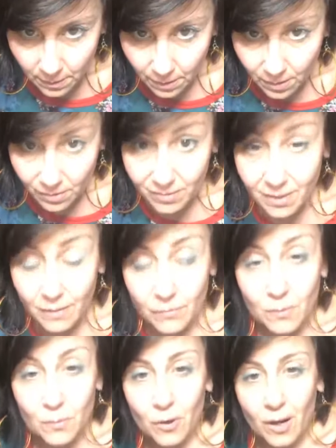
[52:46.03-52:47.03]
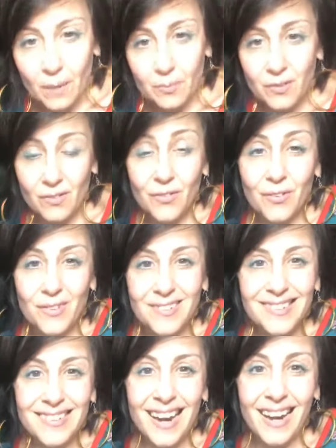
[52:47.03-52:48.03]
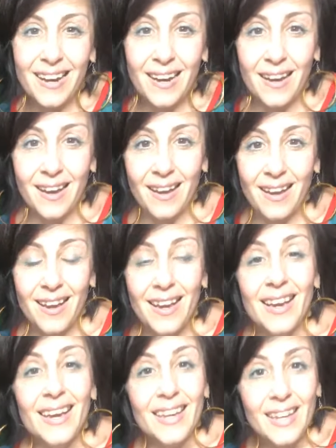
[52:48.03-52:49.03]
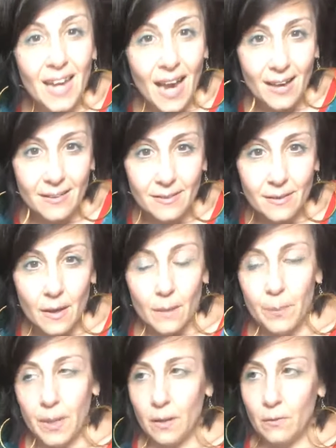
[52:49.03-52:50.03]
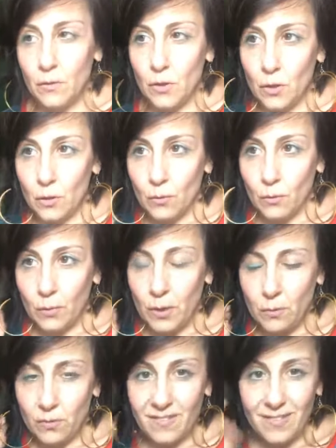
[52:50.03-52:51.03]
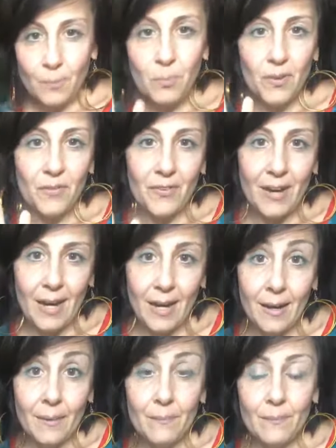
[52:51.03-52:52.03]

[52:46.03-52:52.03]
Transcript: It also gives you more options for designing. Yes, because when you simplify,